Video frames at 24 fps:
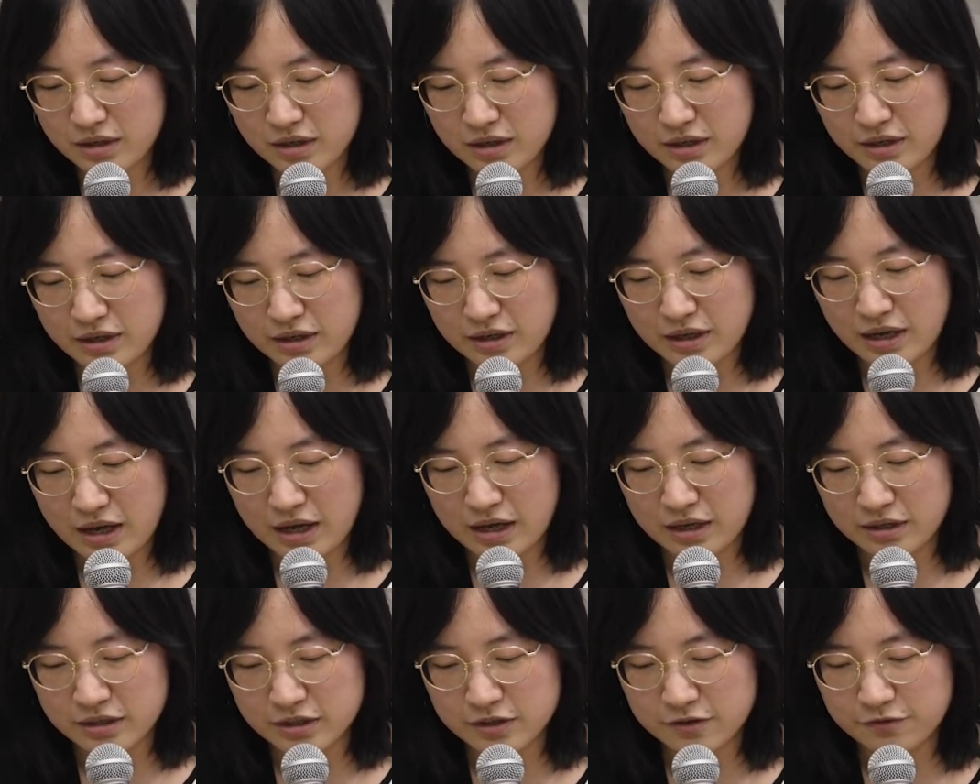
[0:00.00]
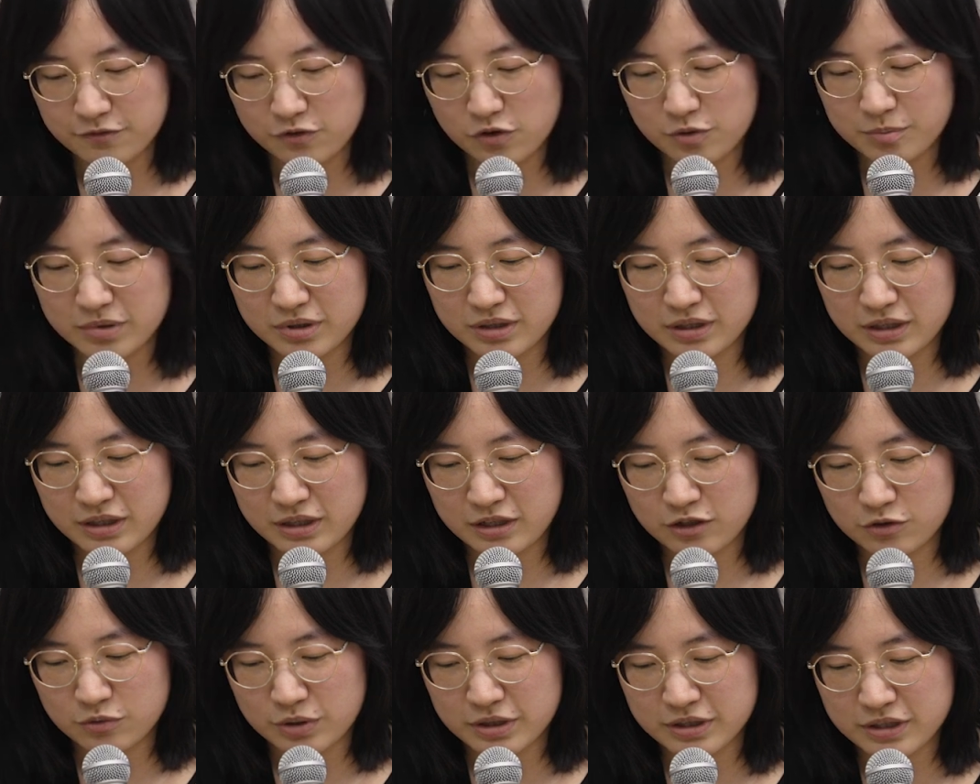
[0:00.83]
He has
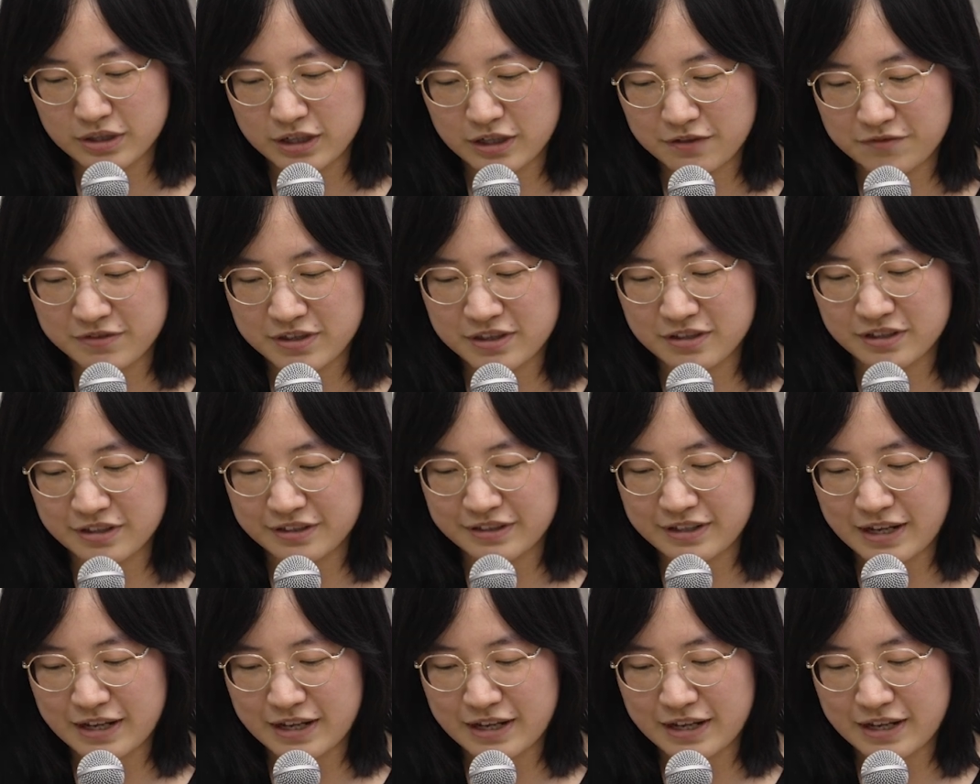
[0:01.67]
formerly received the